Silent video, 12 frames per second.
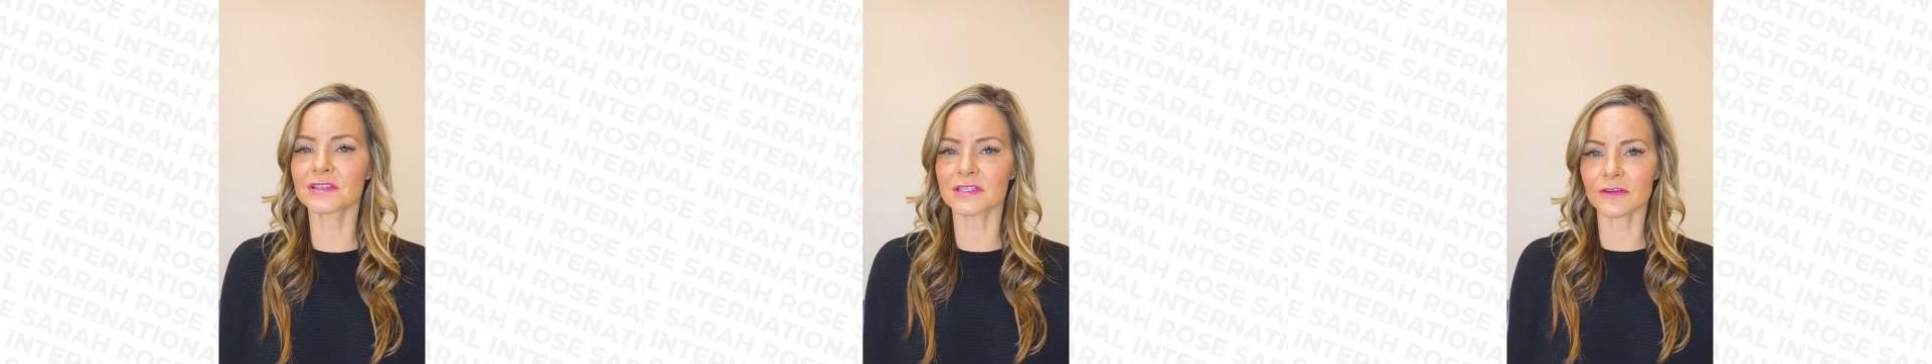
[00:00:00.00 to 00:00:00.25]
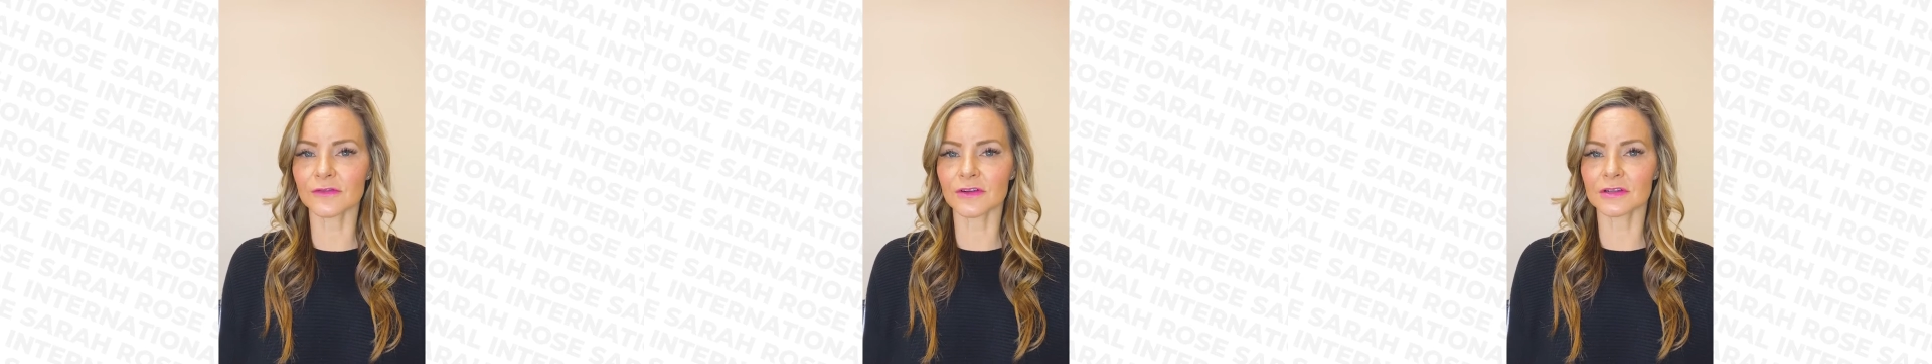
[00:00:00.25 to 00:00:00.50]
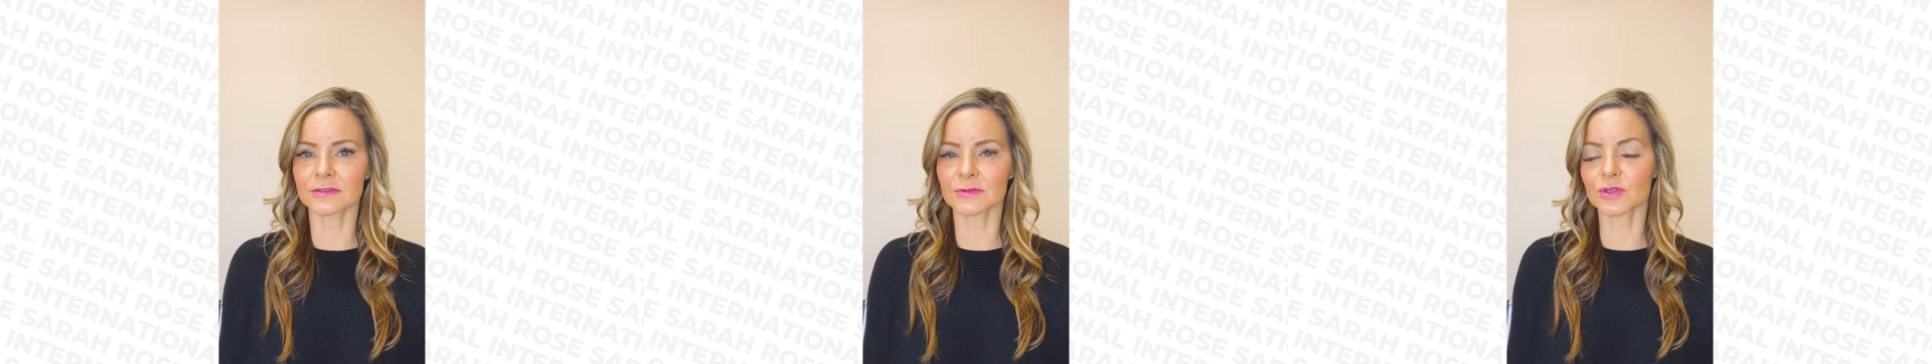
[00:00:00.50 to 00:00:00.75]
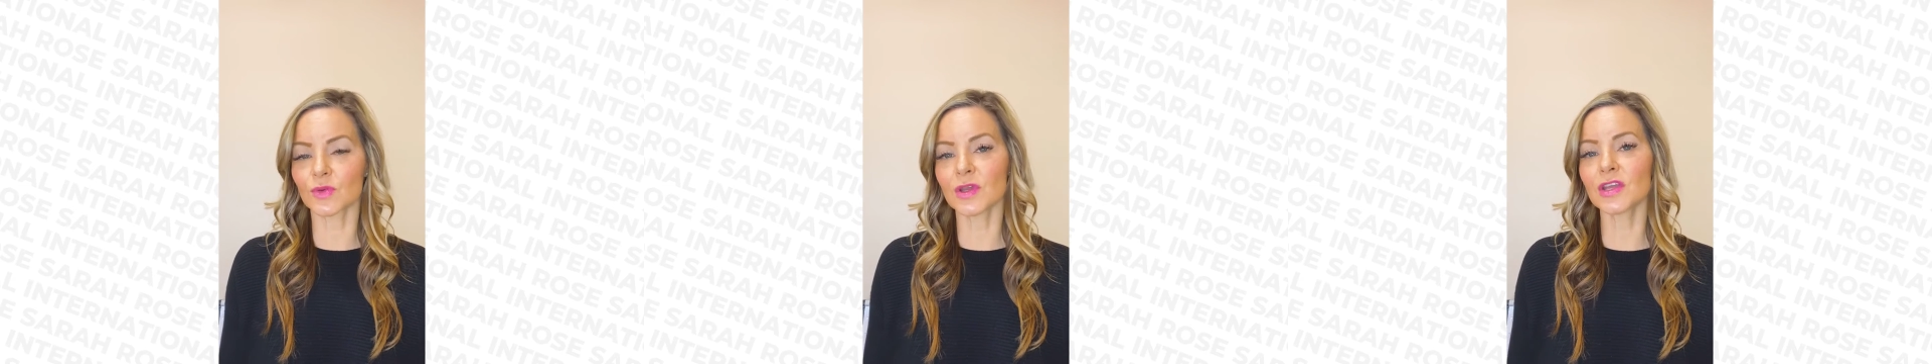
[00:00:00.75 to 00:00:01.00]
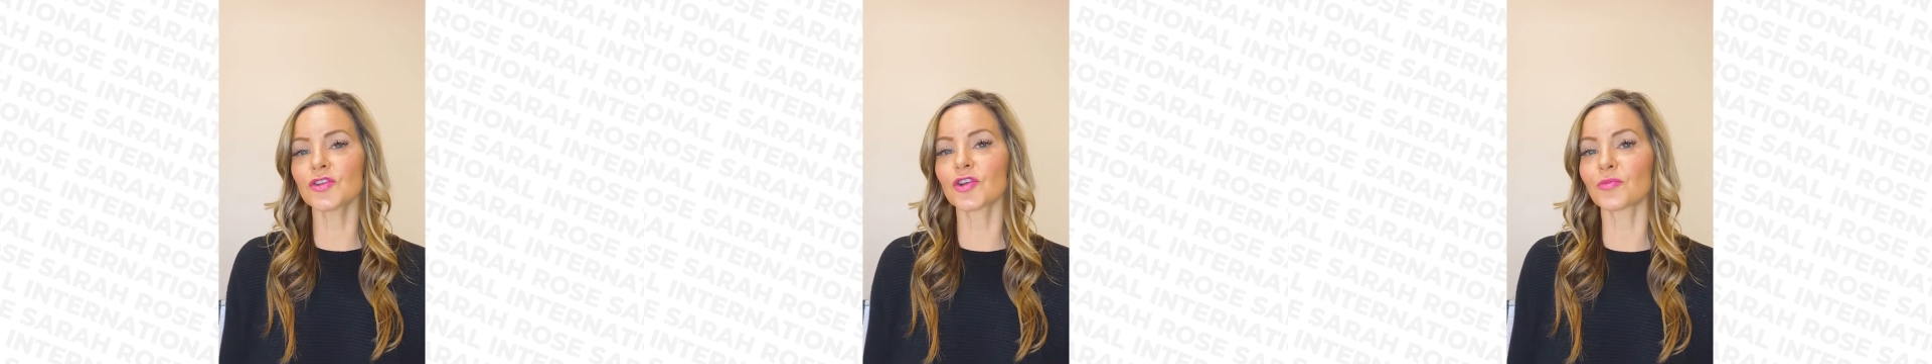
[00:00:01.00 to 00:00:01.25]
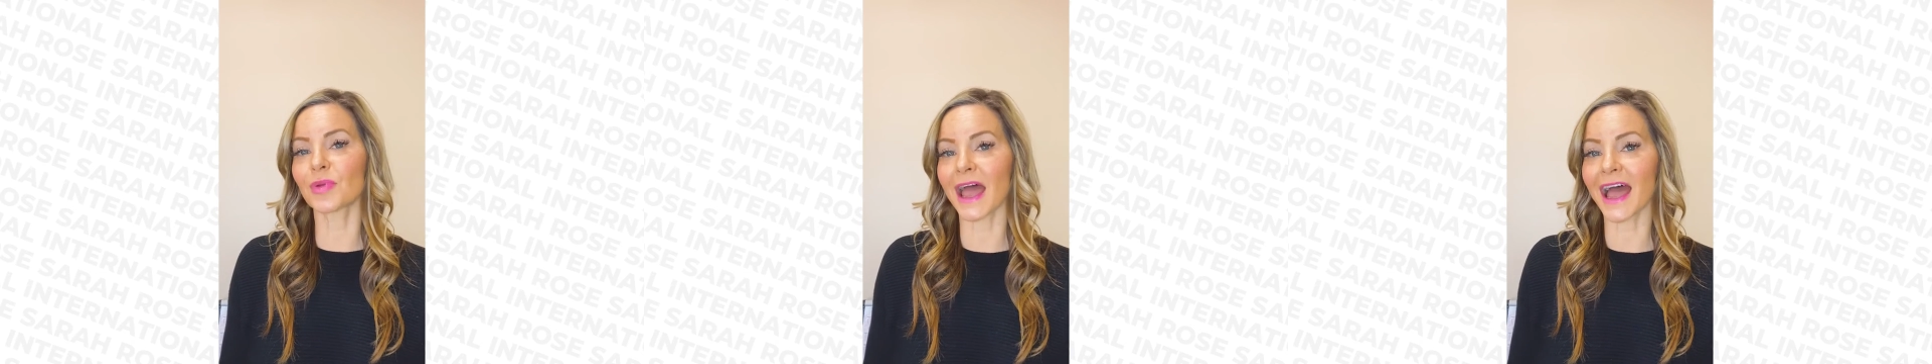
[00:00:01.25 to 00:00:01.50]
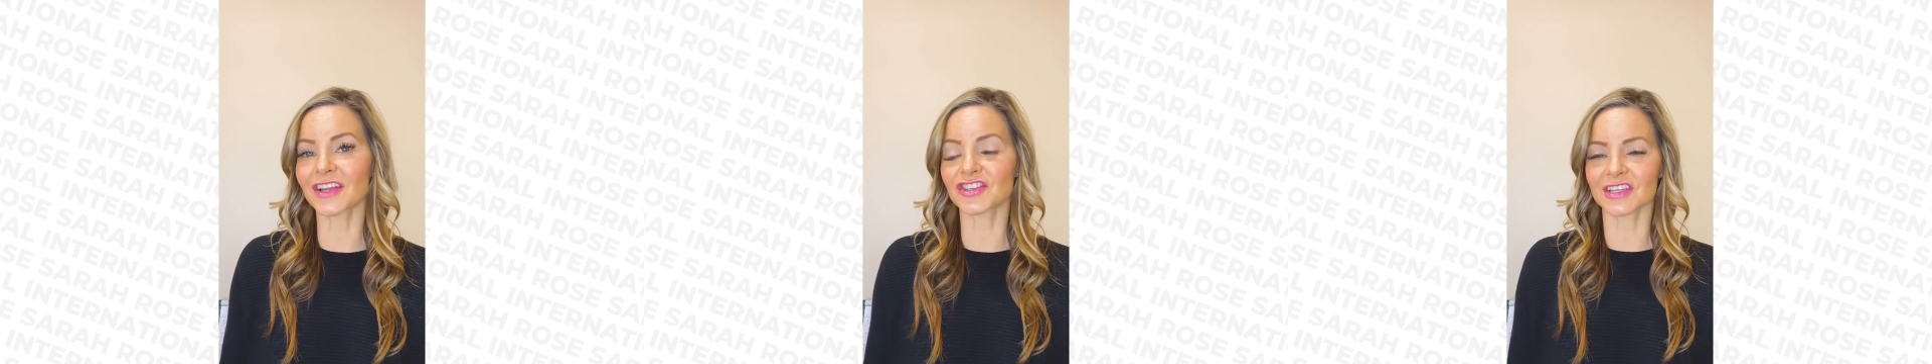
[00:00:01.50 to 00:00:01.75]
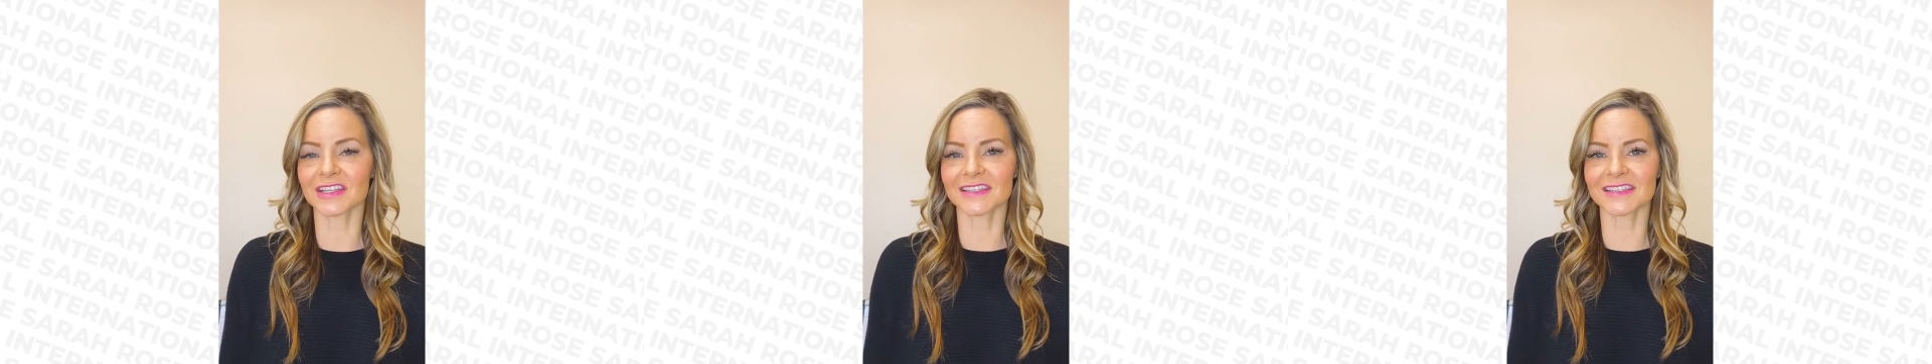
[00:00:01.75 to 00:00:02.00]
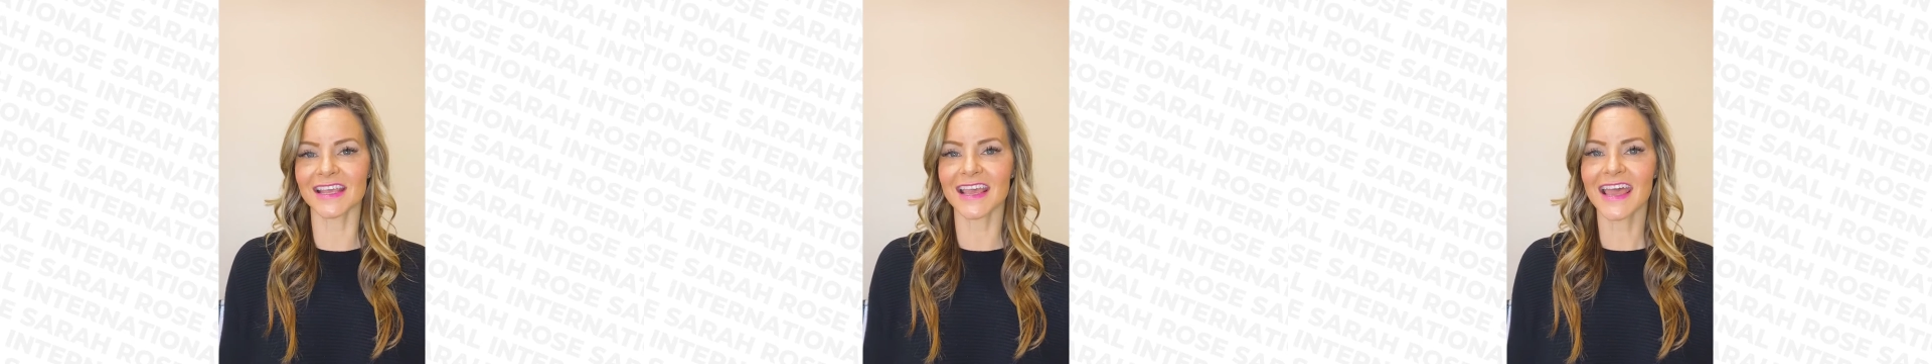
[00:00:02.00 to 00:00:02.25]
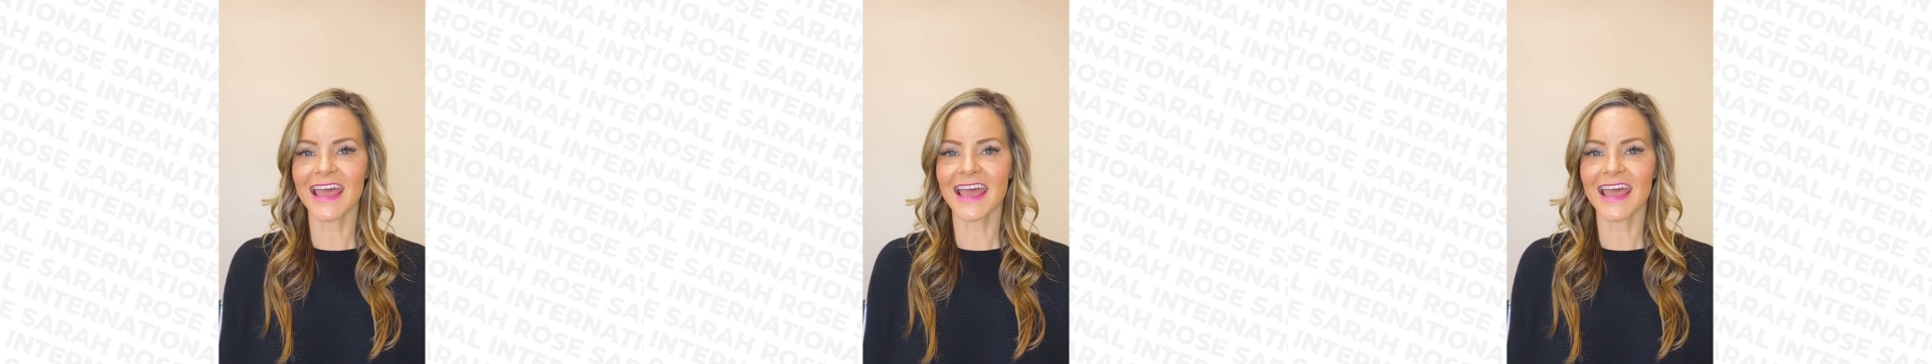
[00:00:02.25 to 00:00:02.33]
difference between your passions